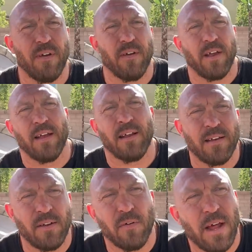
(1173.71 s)
I
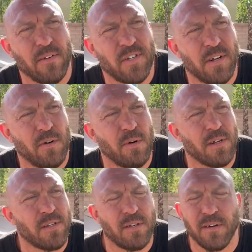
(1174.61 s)
told Al Snow
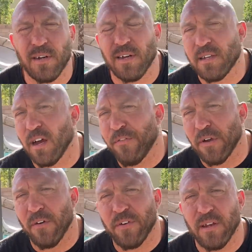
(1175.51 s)
once during a Tough
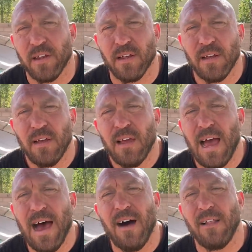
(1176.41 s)
Enough eating,
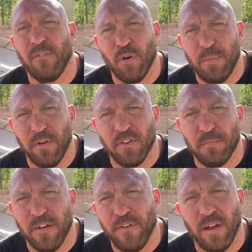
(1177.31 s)
Al, every meal is
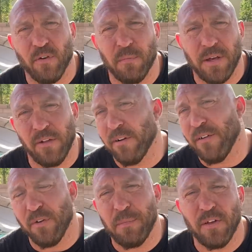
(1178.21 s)
my favorite meal, or
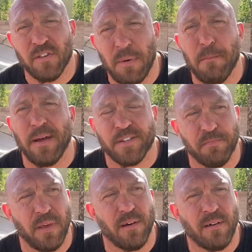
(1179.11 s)
every meal is my
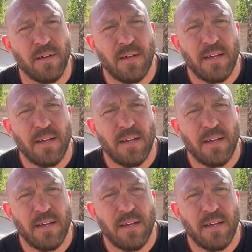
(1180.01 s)
best meal.